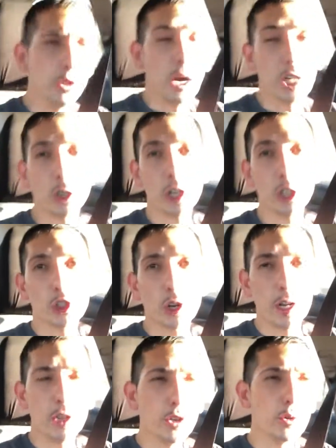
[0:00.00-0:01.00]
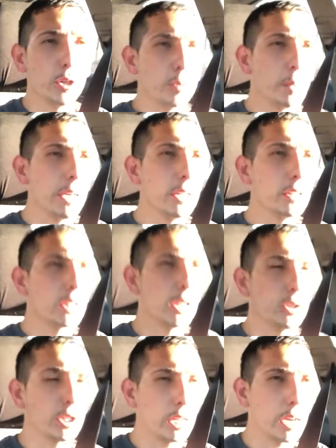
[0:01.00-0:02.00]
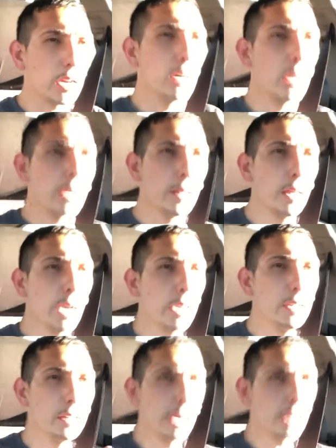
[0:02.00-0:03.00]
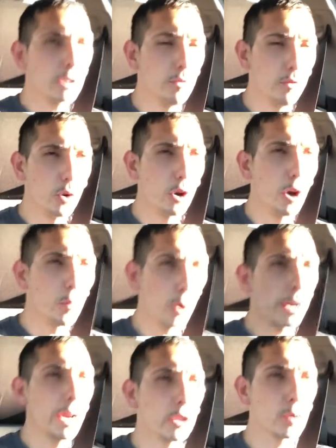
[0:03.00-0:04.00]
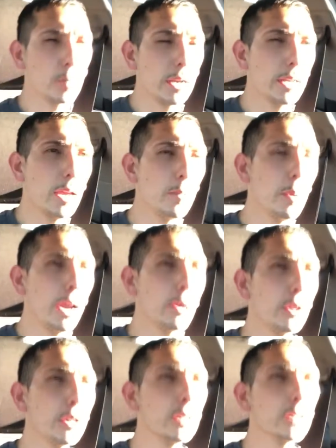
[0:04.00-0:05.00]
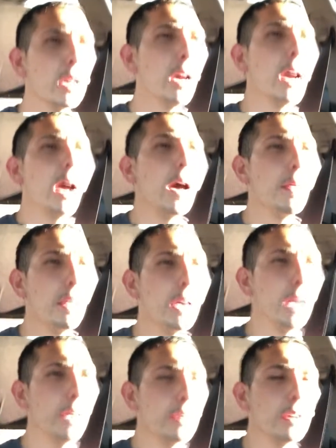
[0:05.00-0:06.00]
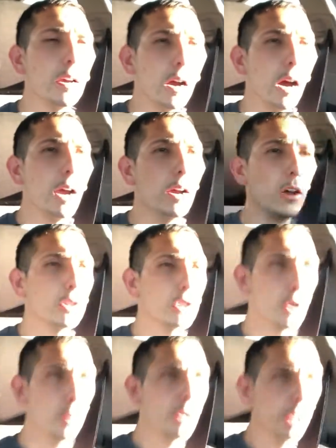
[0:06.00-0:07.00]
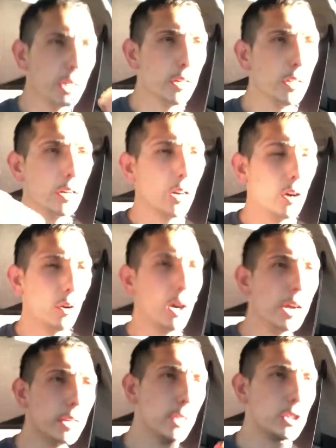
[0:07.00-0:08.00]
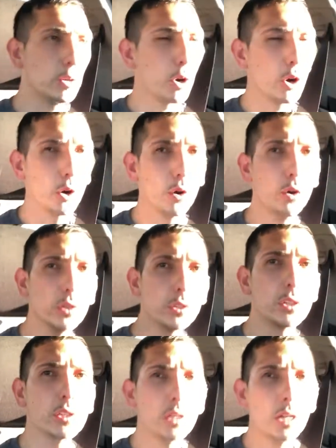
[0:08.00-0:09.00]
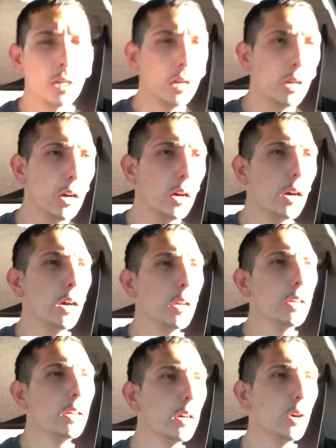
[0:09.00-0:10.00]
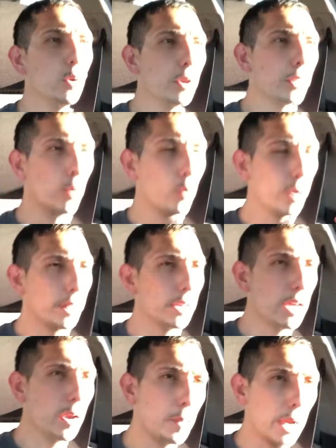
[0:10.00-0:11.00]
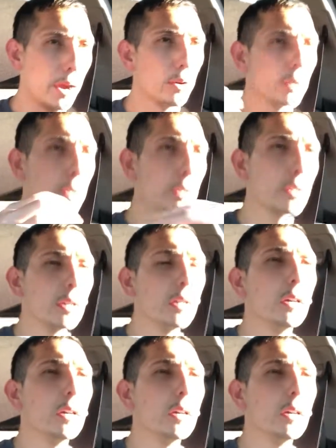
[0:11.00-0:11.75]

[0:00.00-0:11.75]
I tried to do as many of those as I could. And then I did like some forearm workouts with my 10 pounders. And then I also did, I did some curls, with the 10 pounders,